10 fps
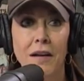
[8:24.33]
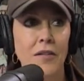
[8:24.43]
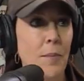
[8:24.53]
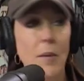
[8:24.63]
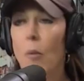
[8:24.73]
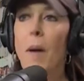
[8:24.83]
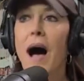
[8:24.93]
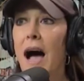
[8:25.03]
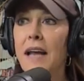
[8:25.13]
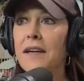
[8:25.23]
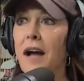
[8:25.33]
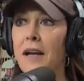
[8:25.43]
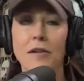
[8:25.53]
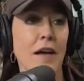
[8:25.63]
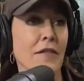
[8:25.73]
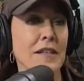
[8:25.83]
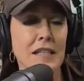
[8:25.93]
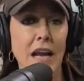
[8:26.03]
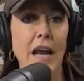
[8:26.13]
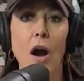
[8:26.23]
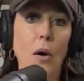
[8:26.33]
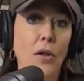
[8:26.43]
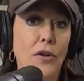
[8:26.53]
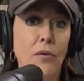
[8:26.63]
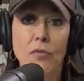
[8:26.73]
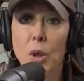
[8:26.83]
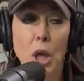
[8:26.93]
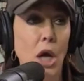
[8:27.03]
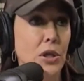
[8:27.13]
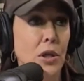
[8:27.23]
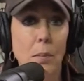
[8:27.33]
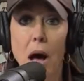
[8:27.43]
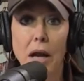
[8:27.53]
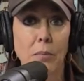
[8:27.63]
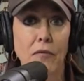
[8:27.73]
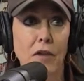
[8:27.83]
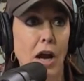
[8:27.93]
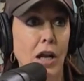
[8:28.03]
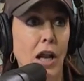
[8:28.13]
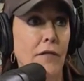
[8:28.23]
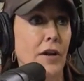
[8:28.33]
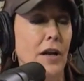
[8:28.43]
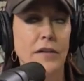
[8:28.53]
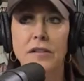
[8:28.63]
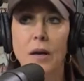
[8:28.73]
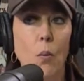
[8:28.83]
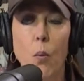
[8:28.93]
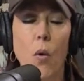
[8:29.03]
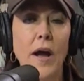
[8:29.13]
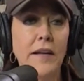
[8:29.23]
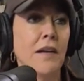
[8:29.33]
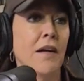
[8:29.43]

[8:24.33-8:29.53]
the people behind 9 11 saying, oh, I don't think we've really gotten to the bottom of 9 11. It's like, what?